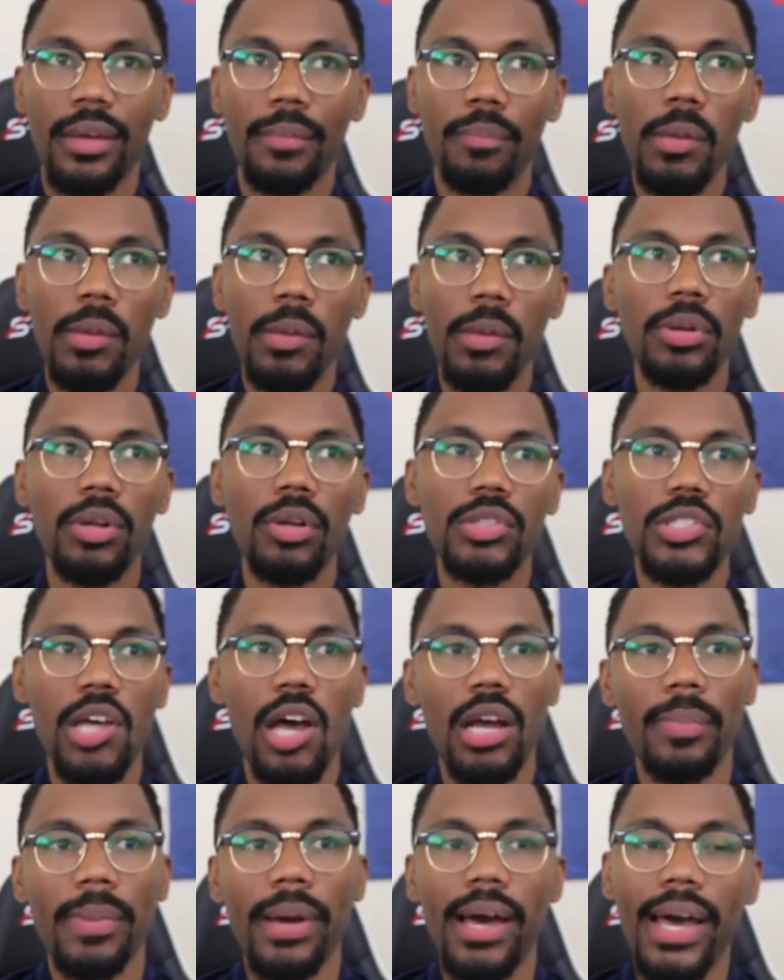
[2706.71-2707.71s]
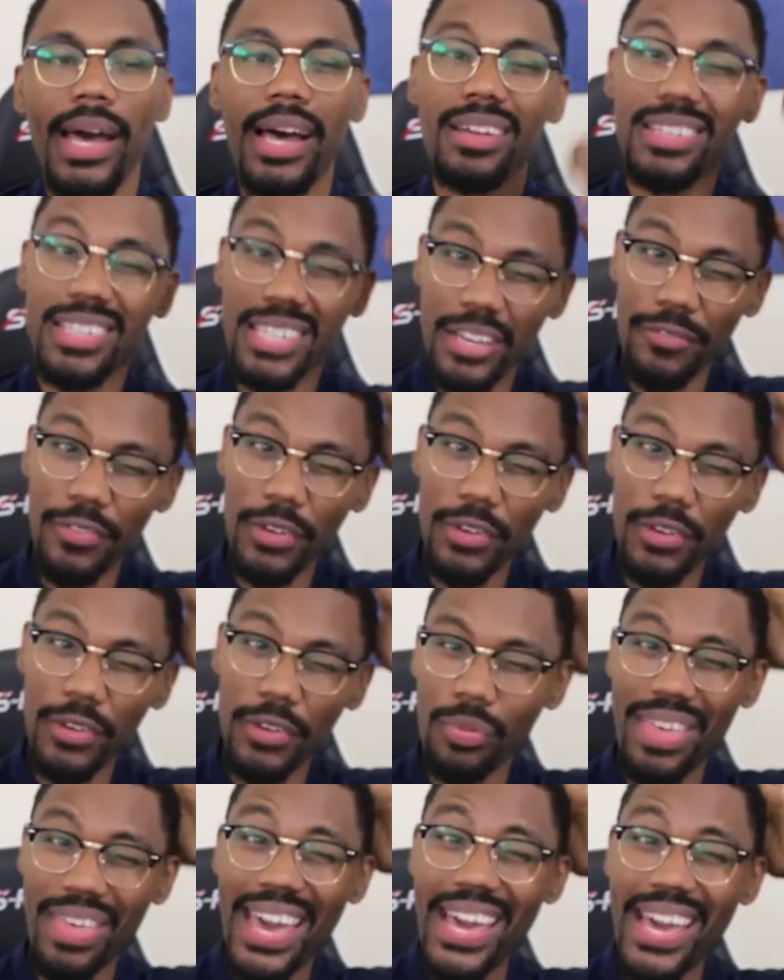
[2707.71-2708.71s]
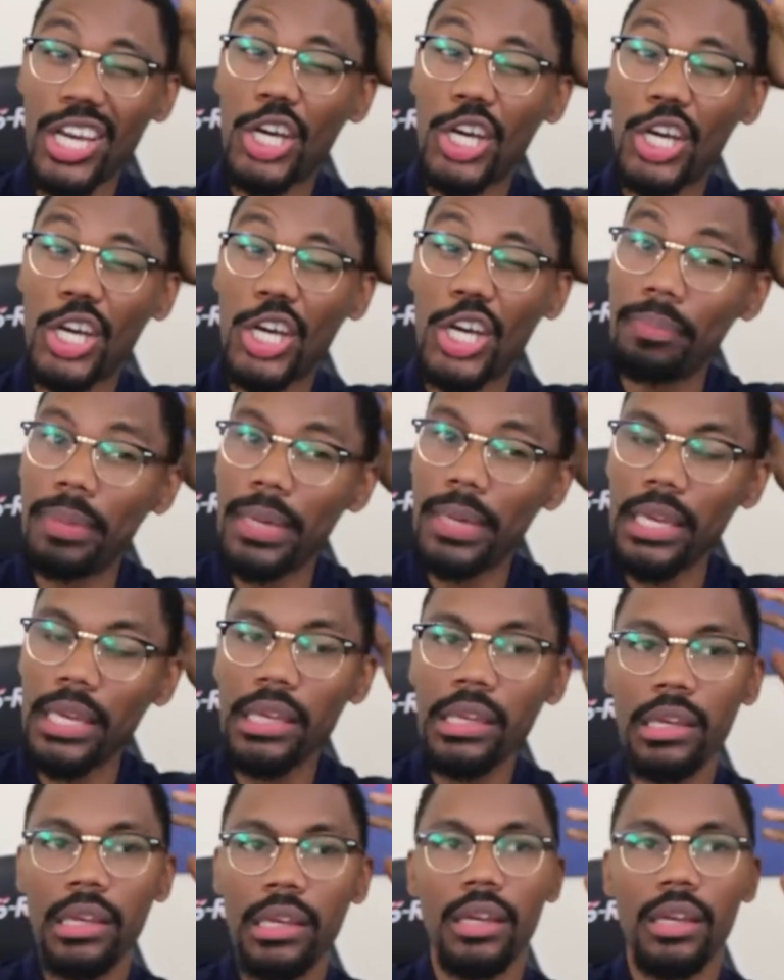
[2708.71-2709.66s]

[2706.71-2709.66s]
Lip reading: People don't talk about how difficult that could be.